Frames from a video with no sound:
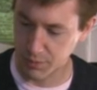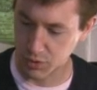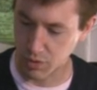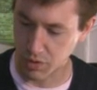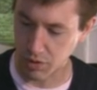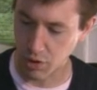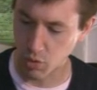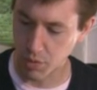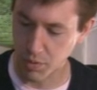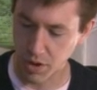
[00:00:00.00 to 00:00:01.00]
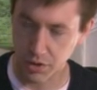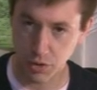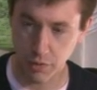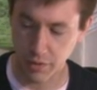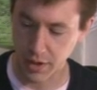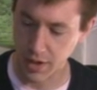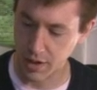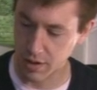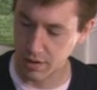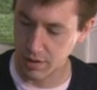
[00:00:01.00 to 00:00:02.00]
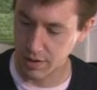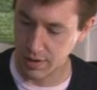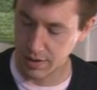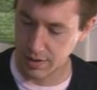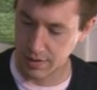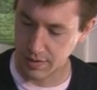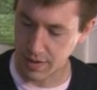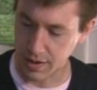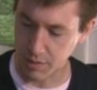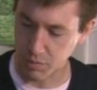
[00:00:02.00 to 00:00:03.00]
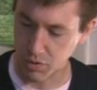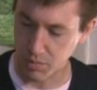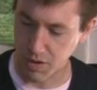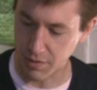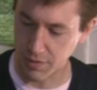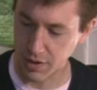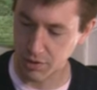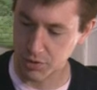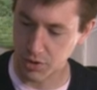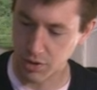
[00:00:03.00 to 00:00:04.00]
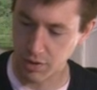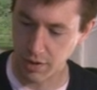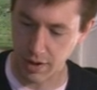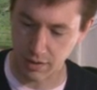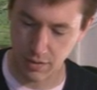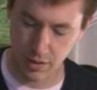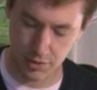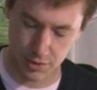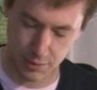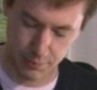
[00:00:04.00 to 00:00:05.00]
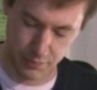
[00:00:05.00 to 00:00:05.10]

the lower part is over here, and I can put my fingers on like this